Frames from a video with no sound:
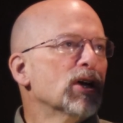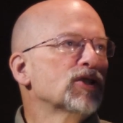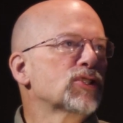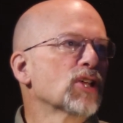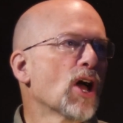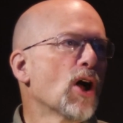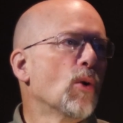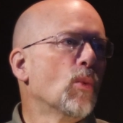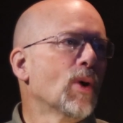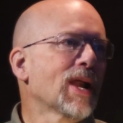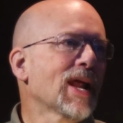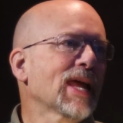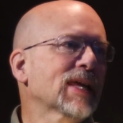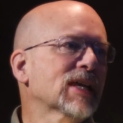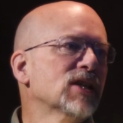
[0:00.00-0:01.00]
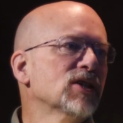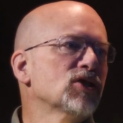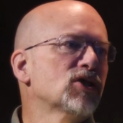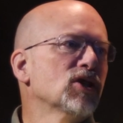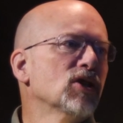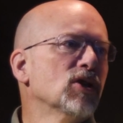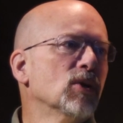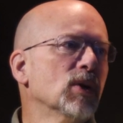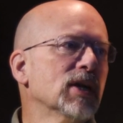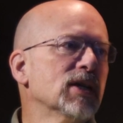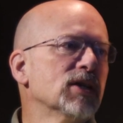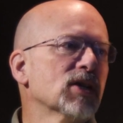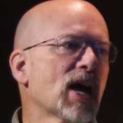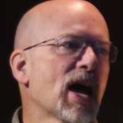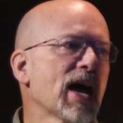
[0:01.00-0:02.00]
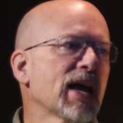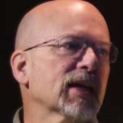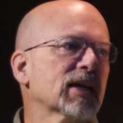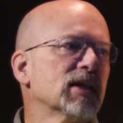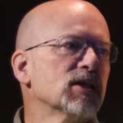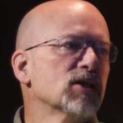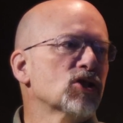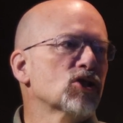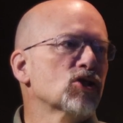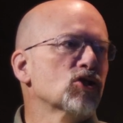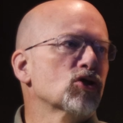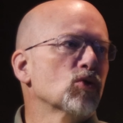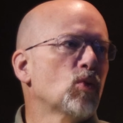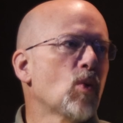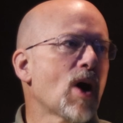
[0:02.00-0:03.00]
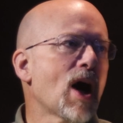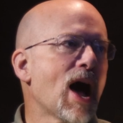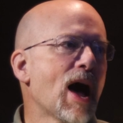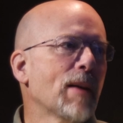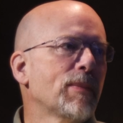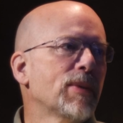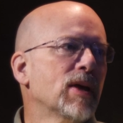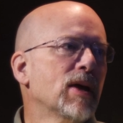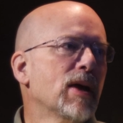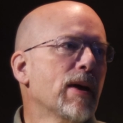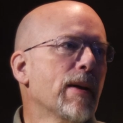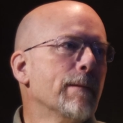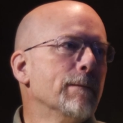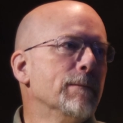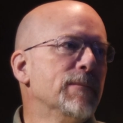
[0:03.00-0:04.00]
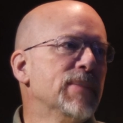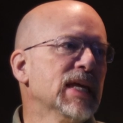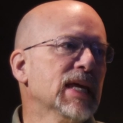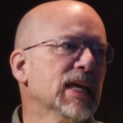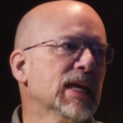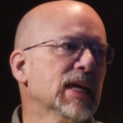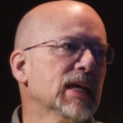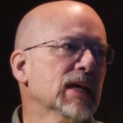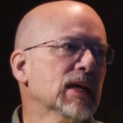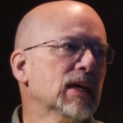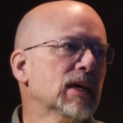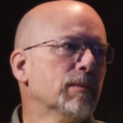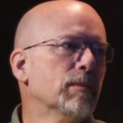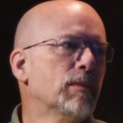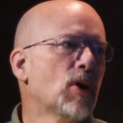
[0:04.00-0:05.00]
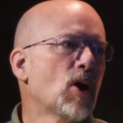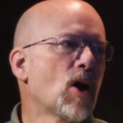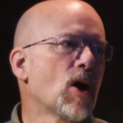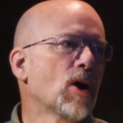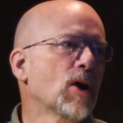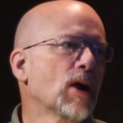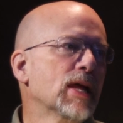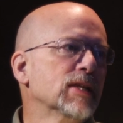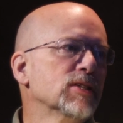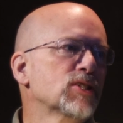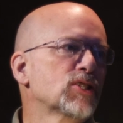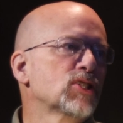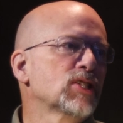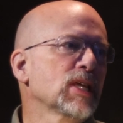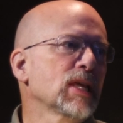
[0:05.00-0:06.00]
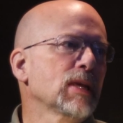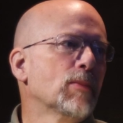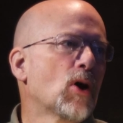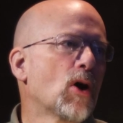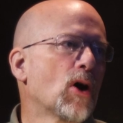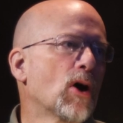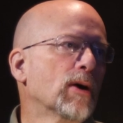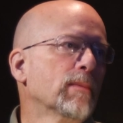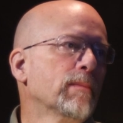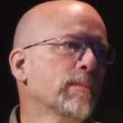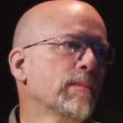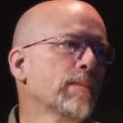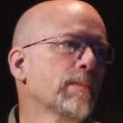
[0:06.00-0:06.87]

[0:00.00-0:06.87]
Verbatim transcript: So what I can do is I can swap B bar and C bar,